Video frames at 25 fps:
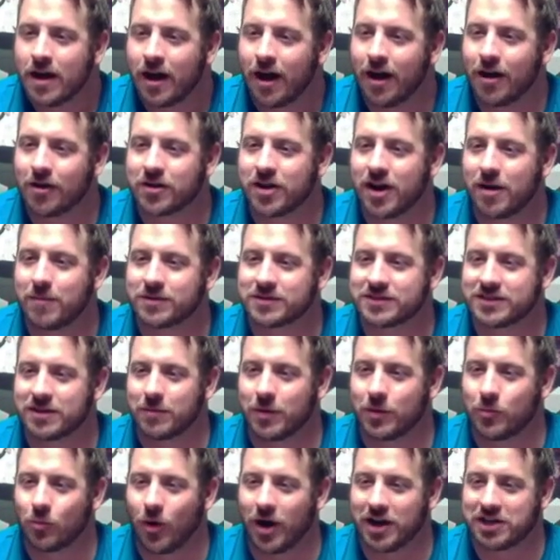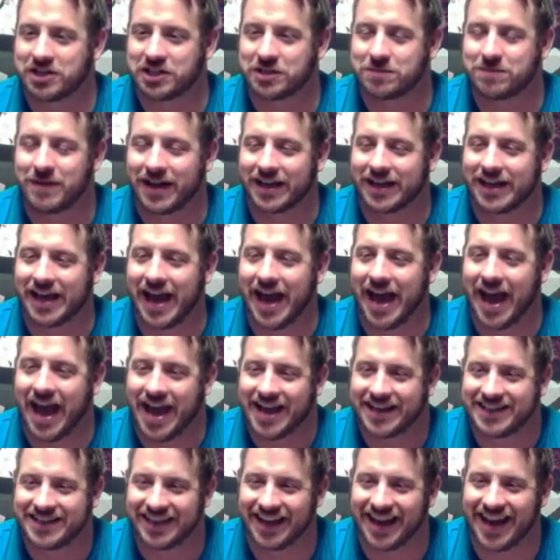I'll come if someone watches my
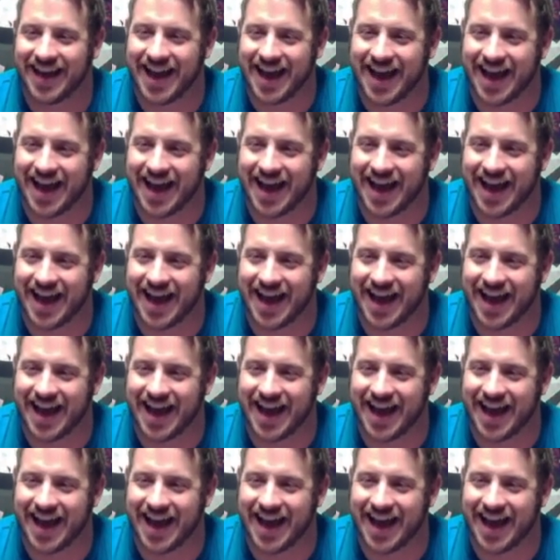cat.